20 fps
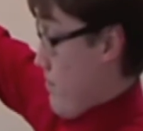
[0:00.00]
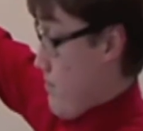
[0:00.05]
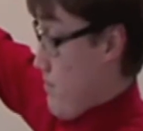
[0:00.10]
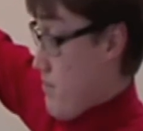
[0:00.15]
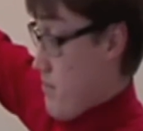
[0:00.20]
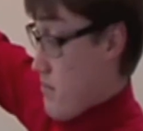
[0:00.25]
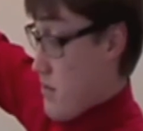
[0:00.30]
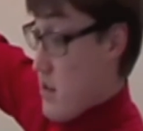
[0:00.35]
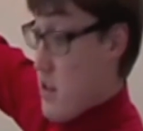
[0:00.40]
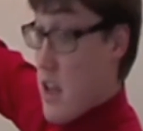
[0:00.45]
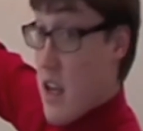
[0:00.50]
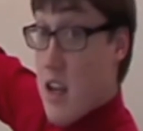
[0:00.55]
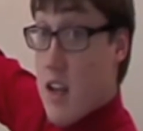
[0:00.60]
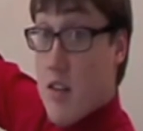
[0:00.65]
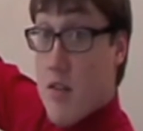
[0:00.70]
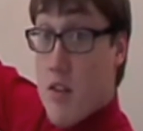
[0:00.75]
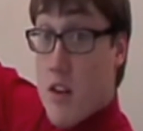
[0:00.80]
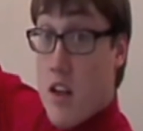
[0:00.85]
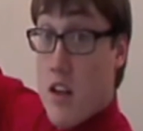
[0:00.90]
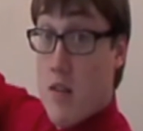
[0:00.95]
sake
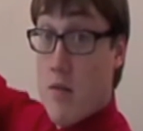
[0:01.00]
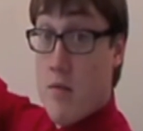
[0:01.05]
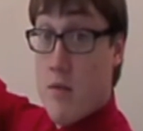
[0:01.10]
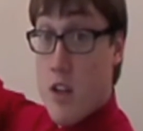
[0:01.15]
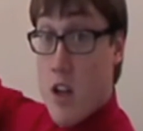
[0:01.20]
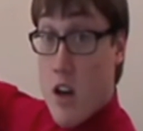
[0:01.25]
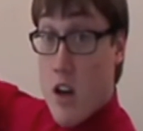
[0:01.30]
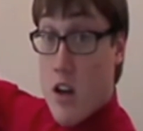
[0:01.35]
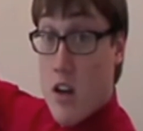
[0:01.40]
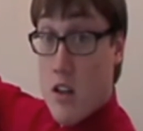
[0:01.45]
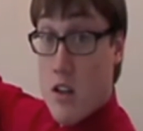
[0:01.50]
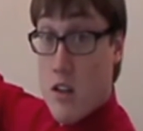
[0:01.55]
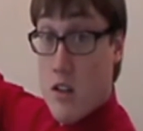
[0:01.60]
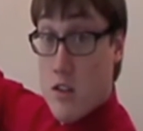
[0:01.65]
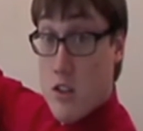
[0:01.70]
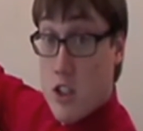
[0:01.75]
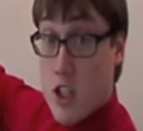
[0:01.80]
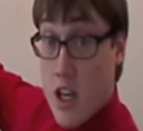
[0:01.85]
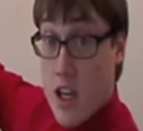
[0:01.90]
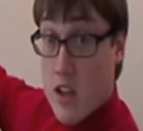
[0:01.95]
of the young
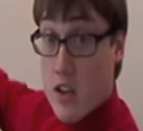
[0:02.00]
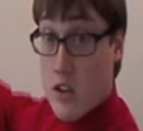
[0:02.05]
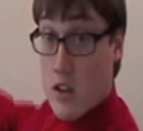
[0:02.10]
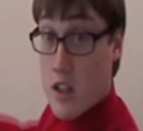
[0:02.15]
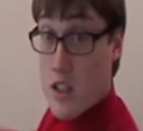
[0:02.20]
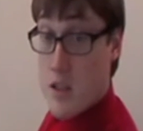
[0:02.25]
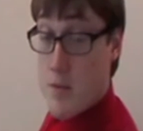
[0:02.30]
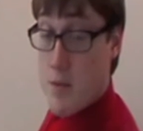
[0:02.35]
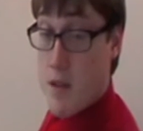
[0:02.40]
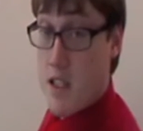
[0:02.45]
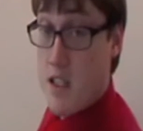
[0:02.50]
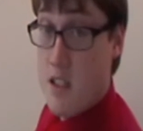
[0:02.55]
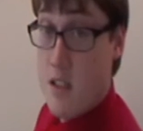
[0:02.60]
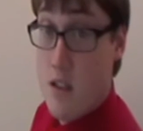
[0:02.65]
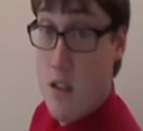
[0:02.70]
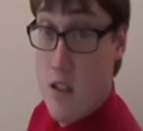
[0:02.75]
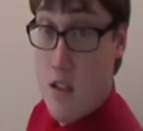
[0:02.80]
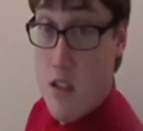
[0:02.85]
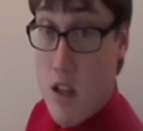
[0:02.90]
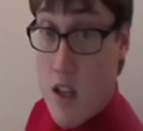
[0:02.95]
child that's being
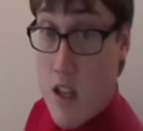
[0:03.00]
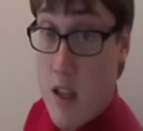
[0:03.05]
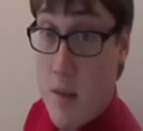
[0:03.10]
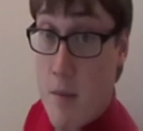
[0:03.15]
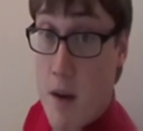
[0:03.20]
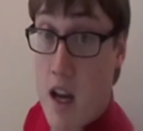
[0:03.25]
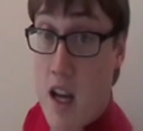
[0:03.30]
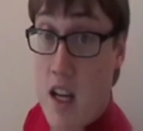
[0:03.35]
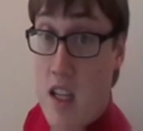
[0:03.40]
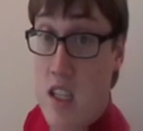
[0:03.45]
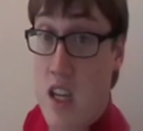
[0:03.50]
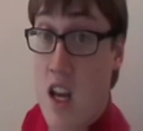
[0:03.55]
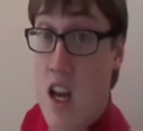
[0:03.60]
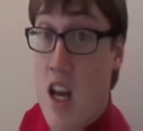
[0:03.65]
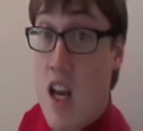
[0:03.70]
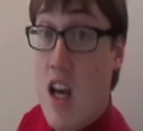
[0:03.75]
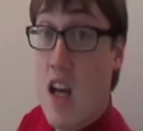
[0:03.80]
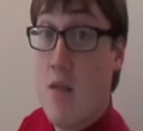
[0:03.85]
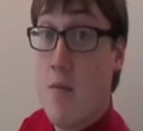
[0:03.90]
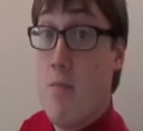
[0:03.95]
stuck in the mines,
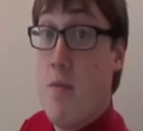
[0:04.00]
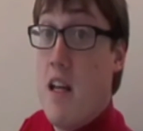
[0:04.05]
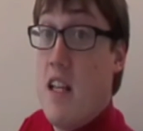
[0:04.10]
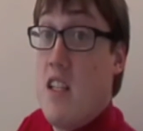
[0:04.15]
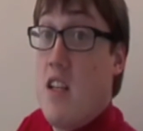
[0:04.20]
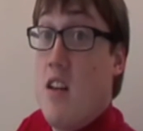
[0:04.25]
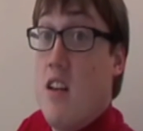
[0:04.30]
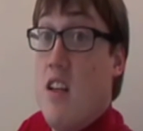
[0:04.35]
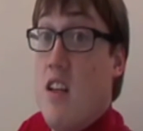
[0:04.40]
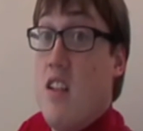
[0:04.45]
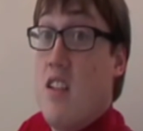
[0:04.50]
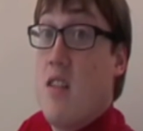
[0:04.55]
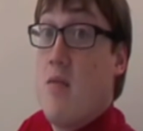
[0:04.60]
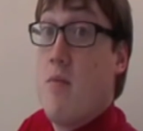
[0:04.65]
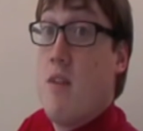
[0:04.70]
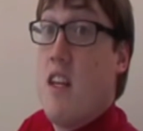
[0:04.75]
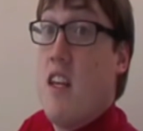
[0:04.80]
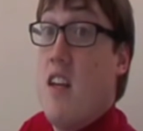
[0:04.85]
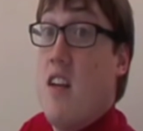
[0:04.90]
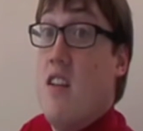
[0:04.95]
basically some
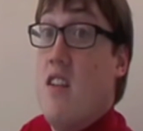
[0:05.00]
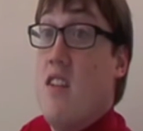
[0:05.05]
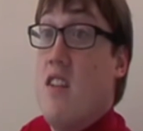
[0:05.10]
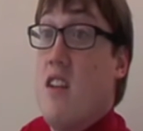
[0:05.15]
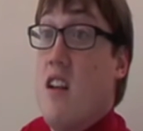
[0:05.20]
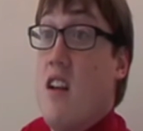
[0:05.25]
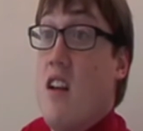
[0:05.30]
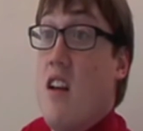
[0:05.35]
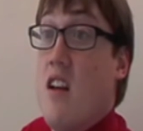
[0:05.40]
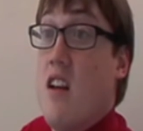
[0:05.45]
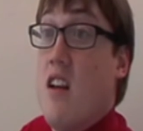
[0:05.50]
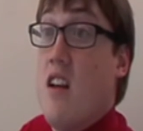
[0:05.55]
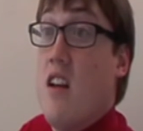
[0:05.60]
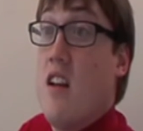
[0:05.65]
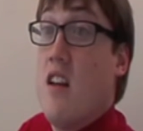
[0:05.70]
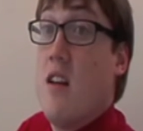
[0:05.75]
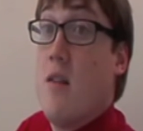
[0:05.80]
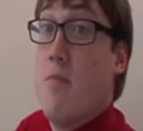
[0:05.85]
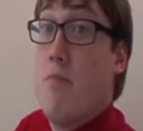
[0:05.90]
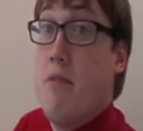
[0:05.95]
kid sitting
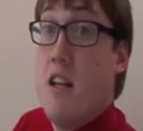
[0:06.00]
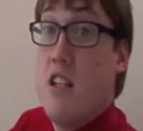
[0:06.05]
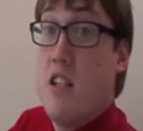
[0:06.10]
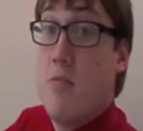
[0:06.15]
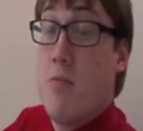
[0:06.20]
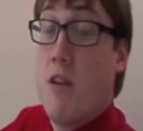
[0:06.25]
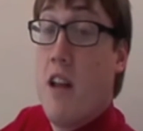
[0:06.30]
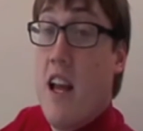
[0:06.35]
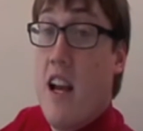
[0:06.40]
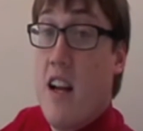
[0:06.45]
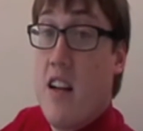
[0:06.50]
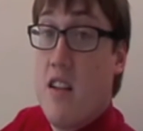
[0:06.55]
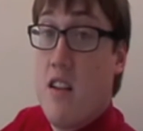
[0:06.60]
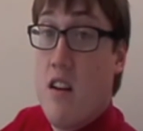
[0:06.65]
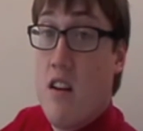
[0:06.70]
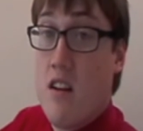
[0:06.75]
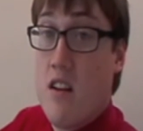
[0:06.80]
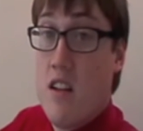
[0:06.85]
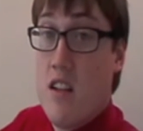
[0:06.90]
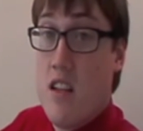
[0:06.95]
in the pitch black
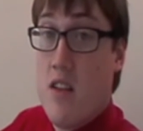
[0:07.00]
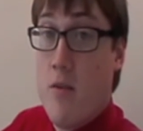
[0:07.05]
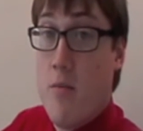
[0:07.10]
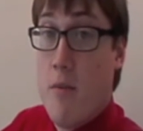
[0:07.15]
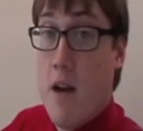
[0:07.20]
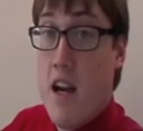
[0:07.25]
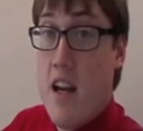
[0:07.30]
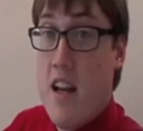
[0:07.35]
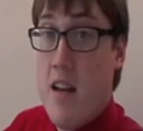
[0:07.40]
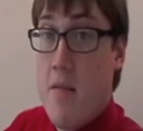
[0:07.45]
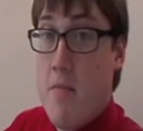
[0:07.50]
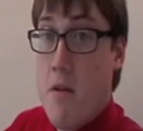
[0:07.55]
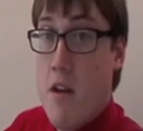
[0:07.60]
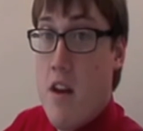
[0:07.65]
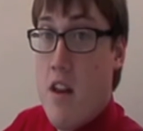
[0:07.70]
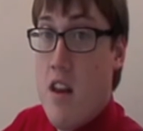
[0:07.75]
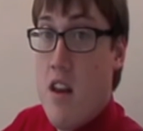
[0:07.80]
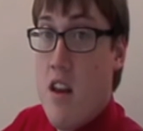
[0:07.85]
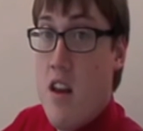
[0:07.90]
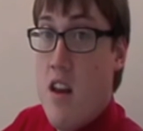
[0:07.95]
darkness of a mining
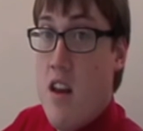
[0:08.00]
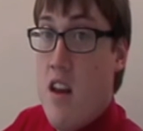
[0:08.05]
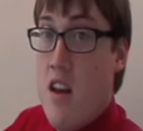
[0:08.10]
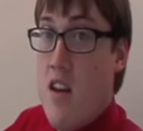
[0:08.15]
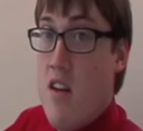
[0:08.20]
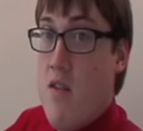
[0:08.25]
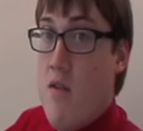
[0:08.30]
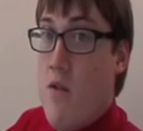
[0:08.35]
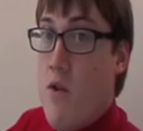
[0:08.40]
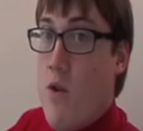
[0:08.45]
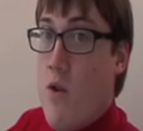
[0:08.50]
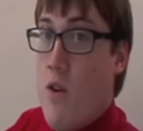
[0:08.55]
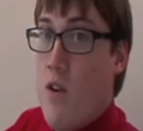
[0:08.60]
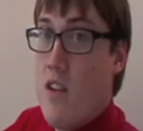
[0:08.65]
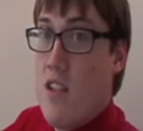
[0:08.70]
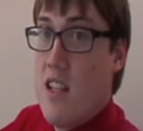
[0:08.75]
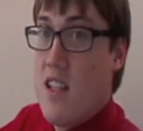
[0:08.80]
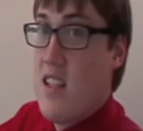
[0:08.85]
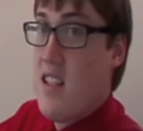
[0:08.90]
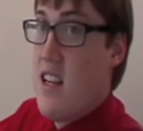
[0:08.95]
pit for
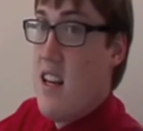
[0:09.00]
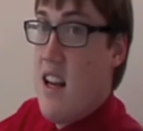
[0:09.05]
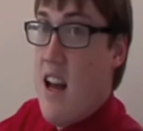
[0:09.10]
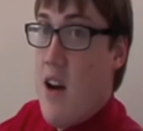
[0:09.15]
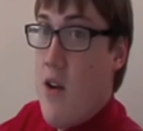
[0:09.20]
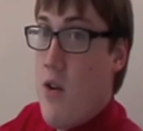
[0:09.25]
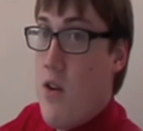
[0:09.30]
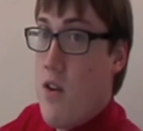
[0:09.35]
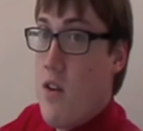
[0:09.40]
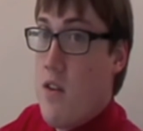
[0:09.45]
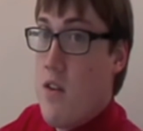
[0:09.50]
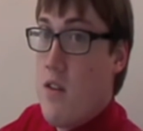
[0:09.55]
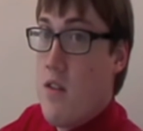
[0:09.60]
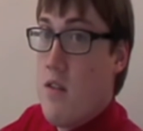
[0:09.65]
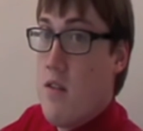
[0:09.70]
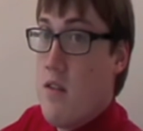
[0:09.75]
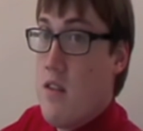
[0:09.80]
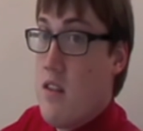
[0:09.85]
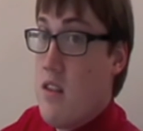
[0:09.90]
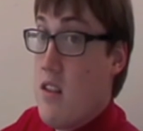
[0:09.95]
16
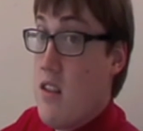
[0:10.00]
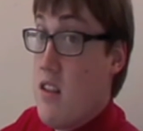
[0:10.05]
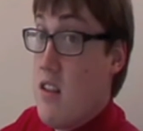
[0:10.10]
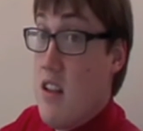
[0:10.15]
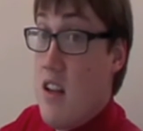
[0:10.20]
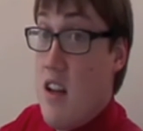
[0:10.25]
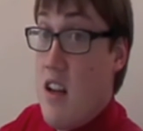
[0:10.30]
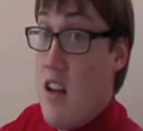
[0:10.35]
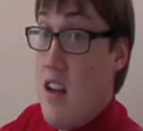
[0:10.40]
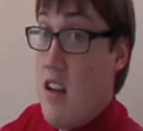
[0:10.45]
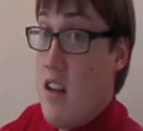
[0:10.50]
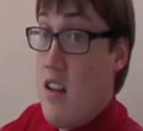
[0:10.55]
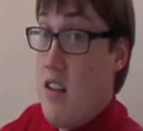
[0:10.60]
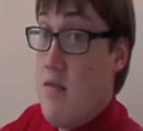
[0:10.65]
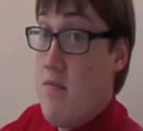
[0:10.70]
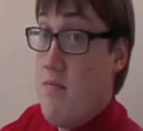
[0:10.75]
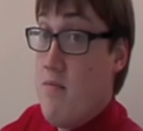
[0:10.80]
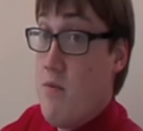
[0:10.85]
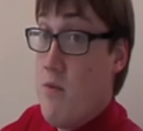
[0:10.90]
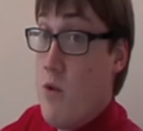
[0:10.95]
hours a day,
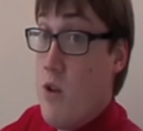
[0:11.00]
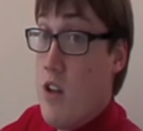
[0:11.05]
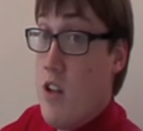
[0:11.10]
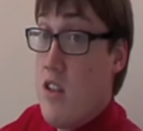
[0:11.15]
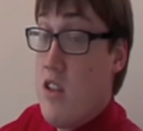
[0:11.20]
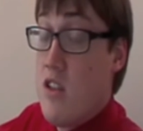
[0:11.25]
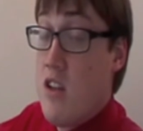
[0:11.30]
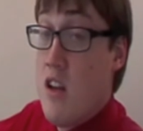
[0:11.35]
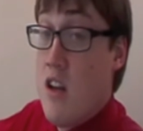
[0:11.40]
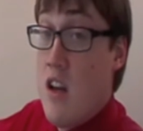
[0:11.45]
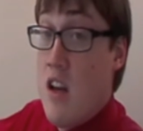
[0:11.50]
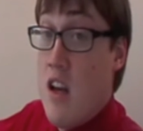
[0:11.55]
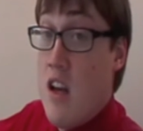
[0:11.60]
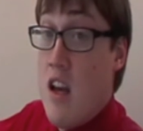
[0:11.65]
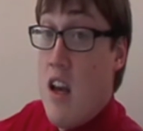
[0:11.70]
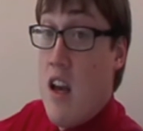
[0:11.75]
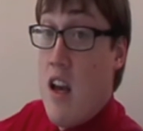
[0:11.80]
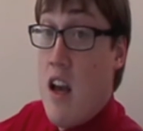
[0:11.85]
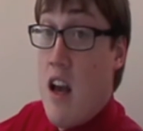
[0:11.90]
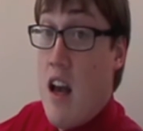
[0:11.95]
which
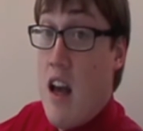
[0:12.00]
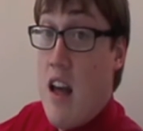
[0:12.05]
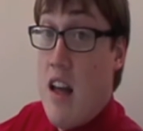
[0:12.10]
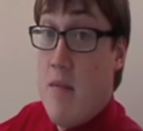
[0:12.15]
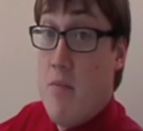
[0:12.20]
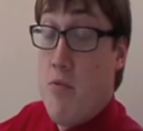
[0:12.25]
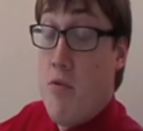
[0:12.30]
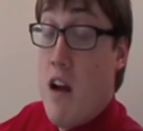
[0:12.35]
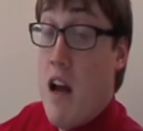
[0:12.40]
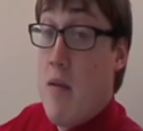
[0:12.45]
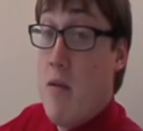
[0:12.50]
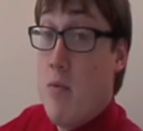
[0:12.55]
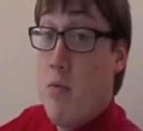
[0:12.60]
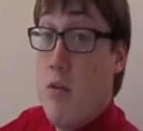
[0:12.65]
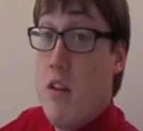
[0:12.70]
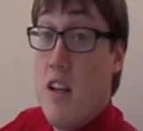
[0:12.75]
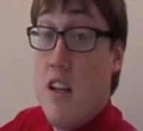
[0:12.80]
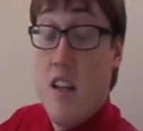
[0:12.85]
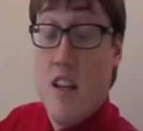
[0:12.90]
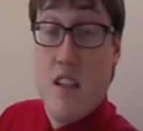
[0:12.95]

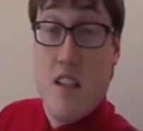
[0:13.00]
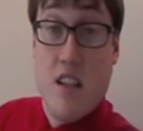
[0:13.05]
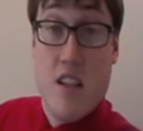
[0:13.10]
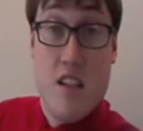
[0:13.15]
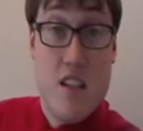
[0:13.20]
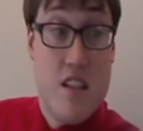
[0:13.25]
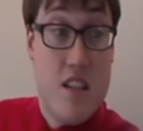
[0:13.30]
probably isn't